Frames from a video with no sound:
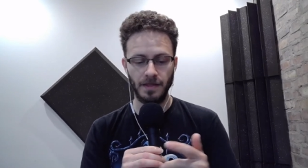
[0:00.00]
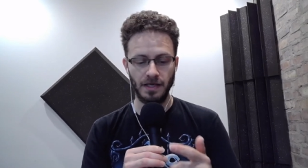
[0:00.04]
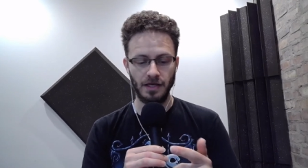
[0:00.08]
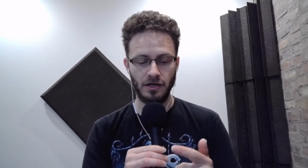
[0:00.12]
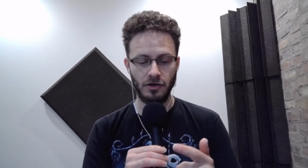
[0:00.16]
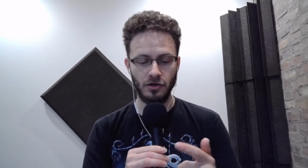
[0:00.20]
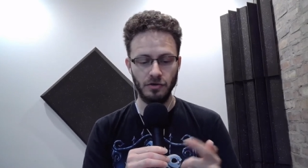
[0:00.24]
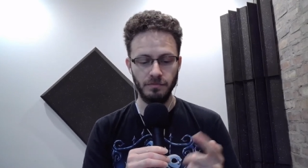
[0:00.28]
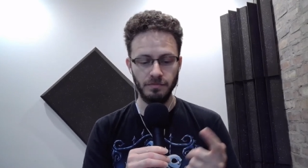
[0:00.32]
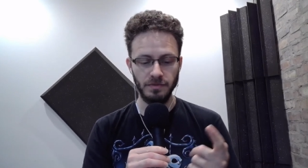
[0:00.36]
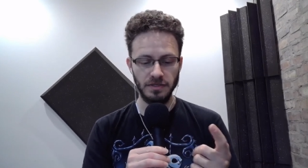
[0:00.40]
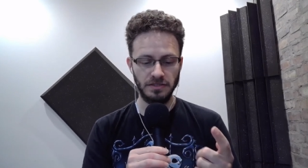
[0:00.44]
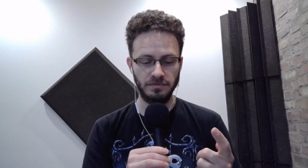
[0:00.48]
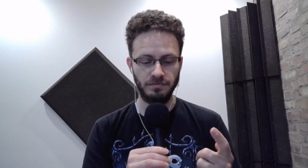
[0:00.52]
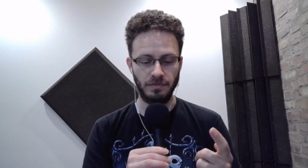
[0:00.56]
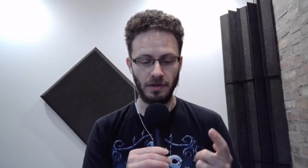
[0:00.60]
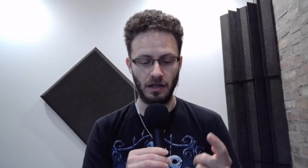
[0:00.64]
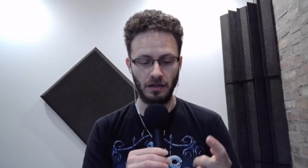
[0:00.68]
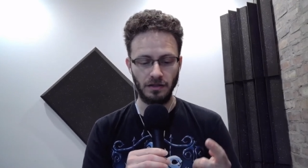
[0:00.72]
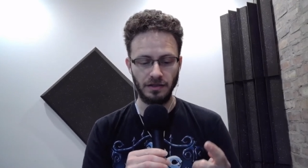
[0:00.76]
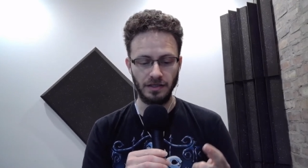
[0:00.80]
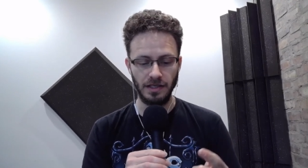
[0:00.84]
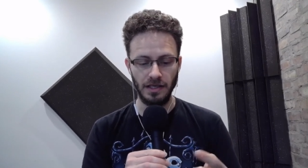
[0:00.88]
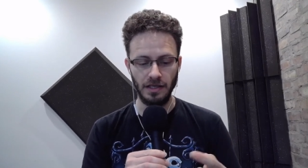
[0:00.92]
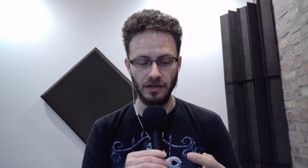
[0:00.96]
could be
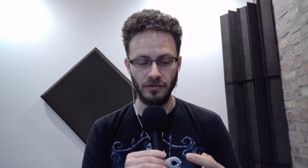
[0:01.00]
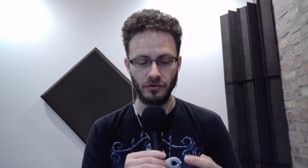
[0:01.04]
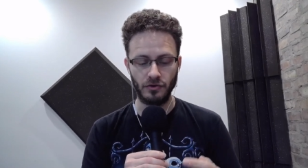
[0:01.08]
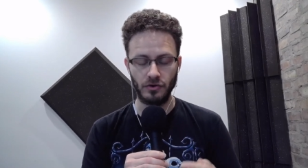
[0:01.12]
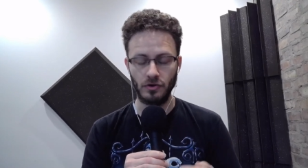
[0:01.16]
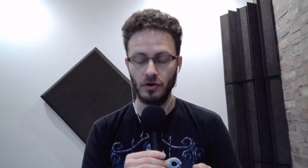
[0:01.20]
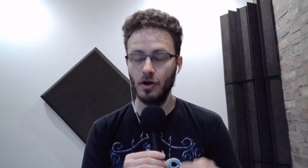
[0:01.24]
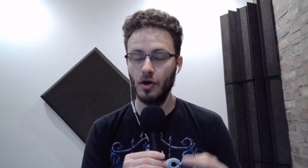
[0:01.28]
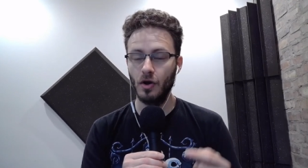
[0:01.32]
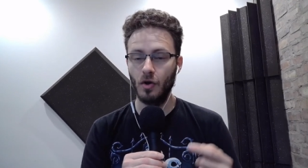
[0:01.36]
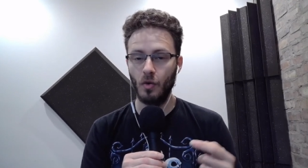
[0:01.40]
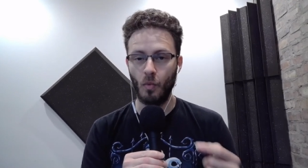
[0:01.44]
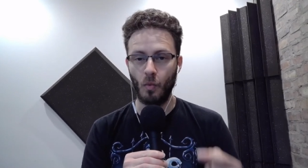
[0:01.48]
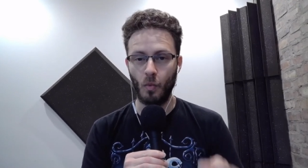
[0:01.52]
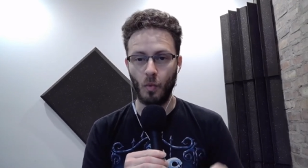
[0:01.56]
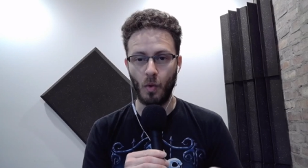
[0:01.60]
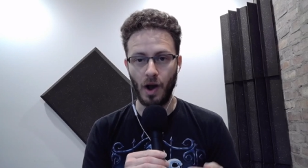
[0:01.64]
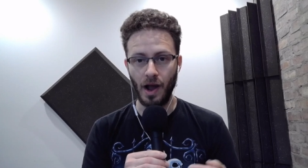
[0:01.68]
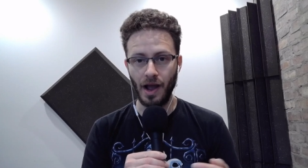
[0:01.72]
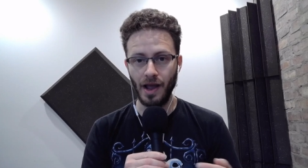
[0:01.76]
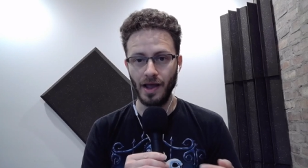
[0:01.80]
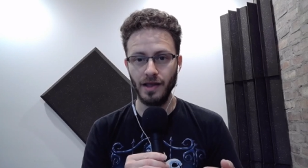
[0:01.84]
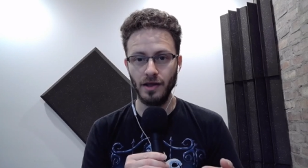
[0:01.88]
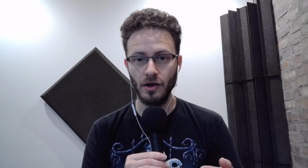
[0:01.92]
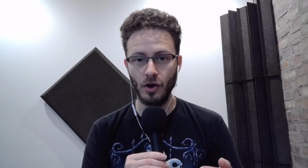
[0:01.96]
spelled either
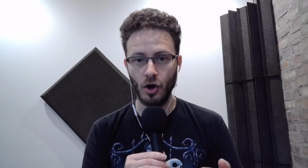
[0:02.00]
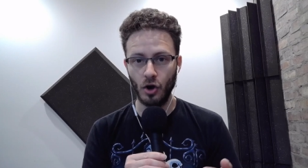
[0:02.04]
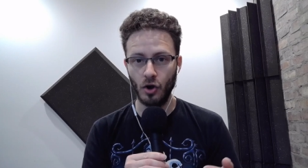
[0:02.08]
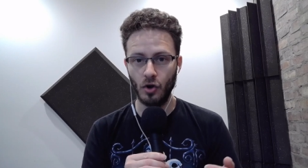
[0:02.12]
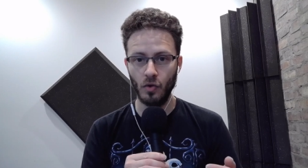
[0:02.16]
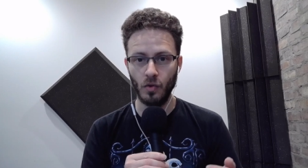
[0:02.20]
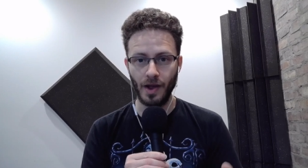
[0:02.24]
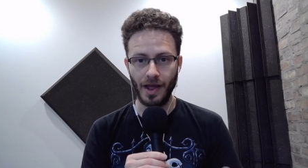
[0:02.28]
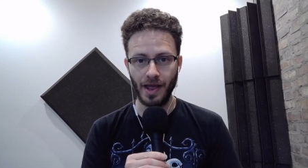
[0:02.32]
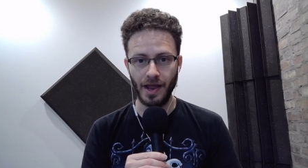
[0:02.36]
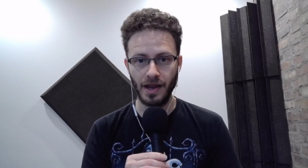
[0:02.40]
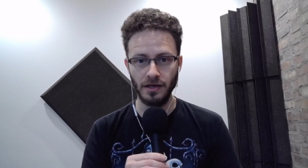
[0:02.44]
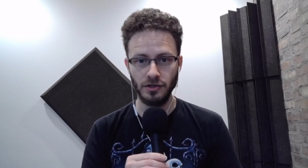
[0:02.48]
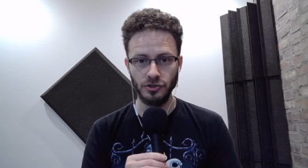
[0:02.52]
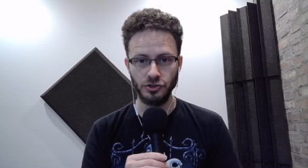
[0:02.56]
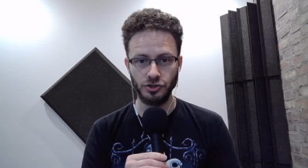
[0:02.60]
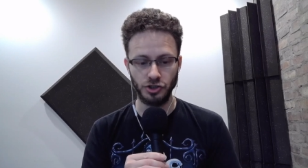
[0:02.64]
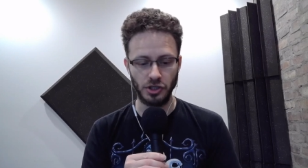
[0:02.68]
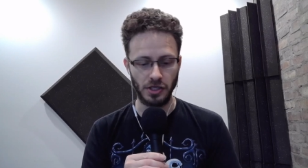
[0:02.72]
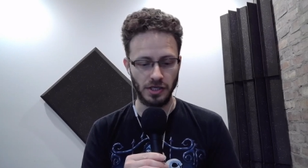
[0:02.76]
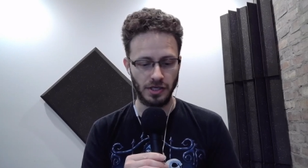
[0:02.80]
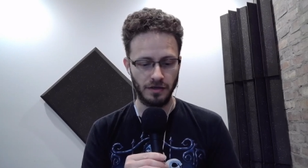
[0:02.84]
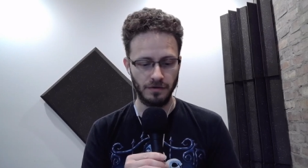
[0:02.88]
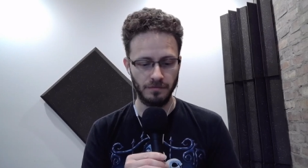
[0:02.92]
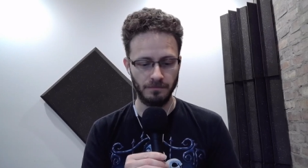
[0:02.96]

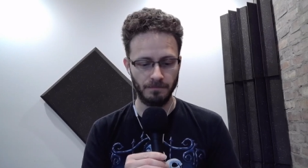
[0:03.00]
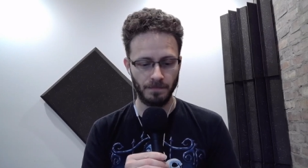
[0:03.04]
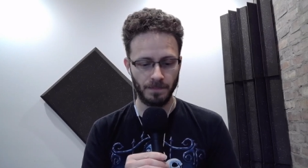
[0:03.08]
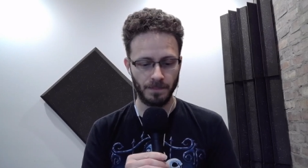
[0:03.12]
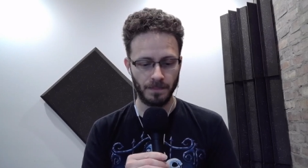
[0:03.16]
Y-O-N-G